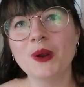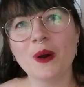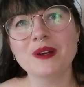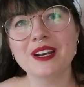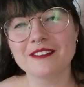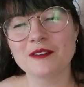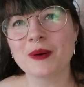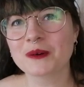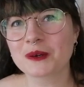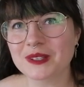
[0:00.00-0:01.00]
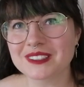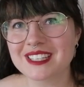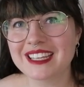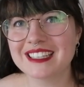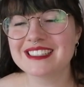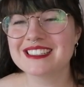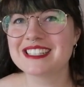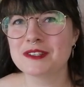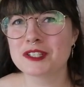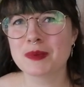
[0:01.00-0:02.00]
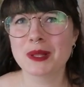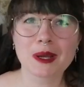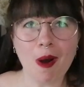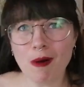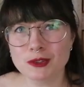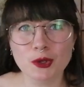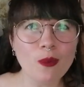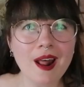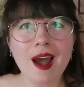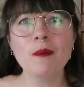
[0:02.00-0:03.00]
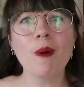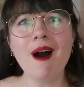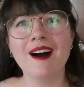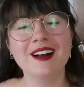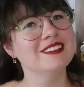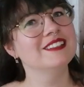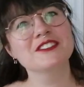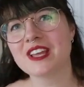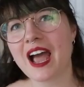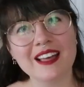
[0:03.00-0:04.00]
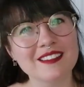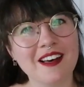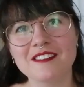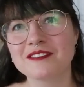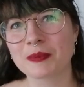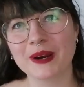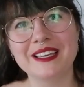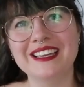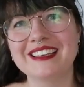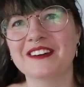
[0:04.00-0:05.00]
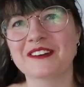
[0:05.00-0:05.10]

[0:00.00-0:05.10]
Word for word: know enough about quilting to just be like, I'll do what I want. There's, I love breaking